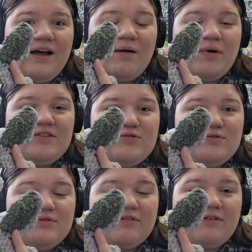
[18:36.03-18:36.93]
I might
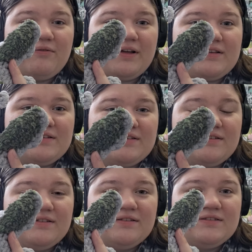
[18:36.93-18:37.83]
do different wing
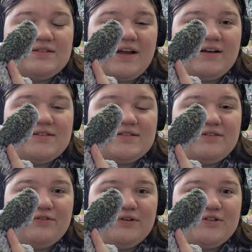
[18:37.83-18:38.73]
styles in
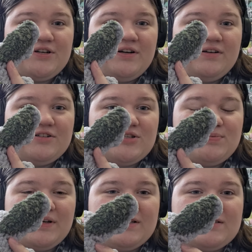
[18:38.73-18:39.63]
the future, just
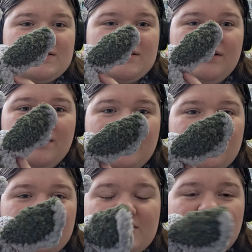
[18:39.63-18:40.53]
because
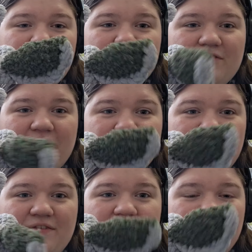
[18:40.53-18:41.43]
these aren't my
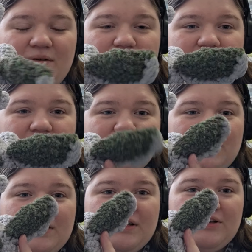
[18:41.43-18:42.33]
favorite, but they're
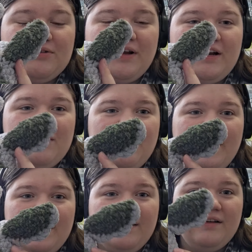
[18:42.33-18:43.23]
really cute
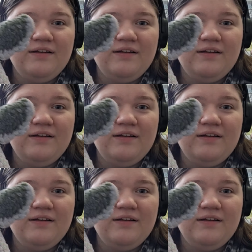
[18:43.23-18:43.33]
anyway.